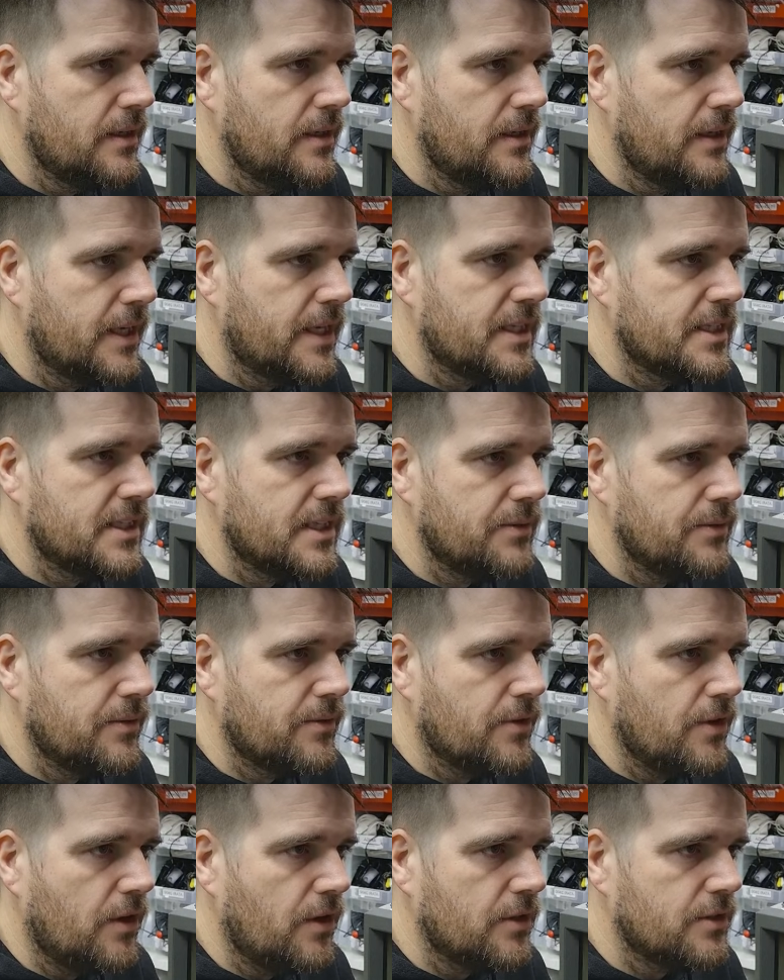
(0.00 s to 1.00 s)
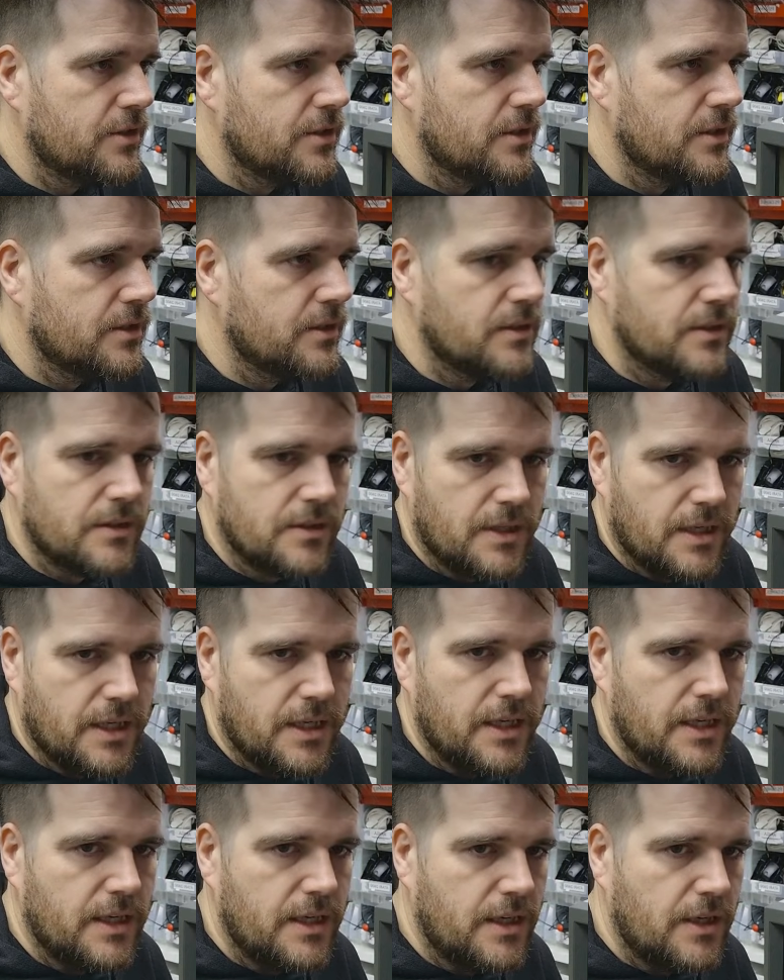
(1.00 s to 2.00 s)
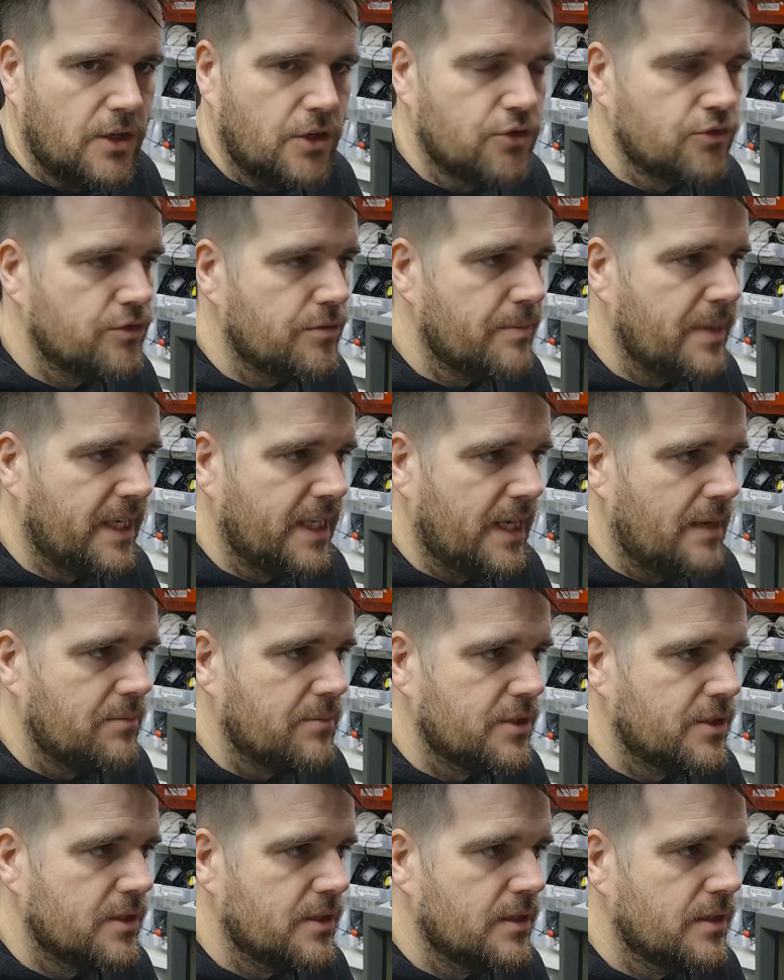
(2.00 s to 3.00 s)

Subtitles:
you can see we've got 100 milliamps.